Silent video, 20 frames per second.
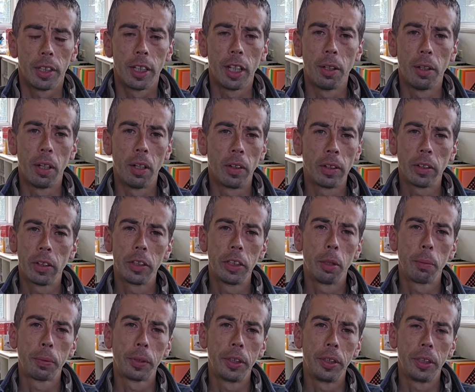I got the
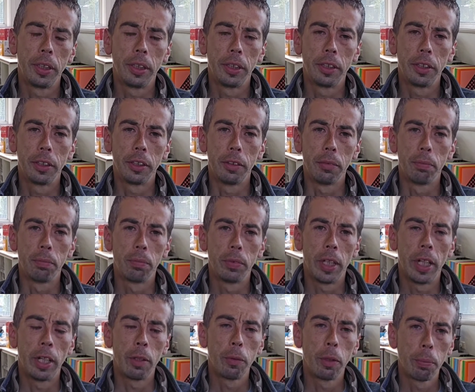opportunity to do,
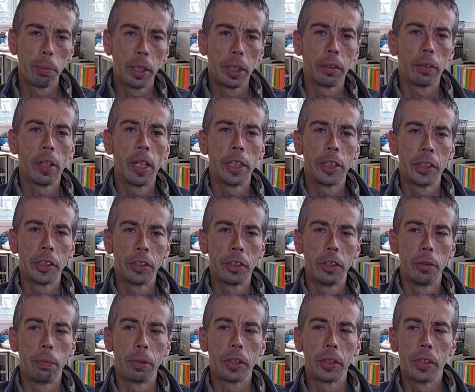and it would have been great to
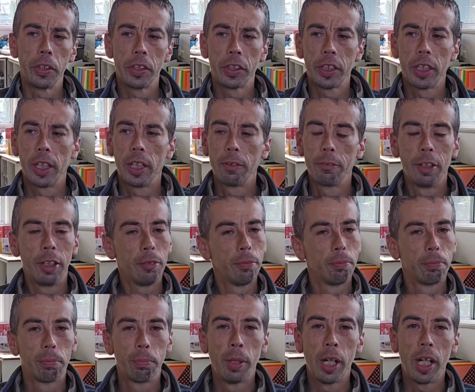do because
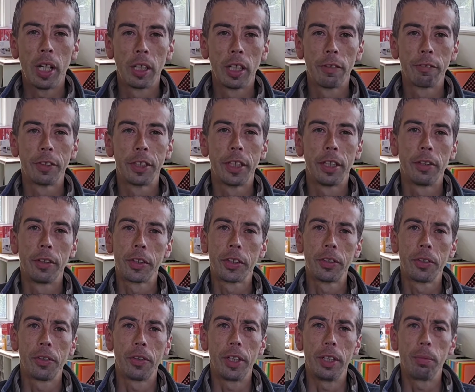Pa loved to tell a
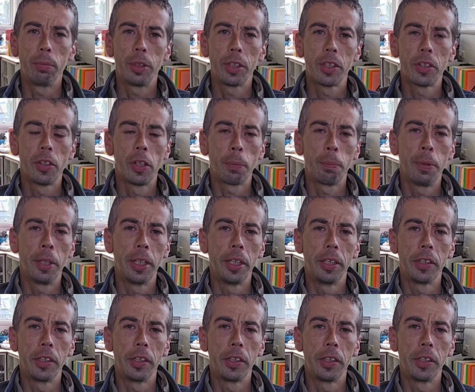story just like me.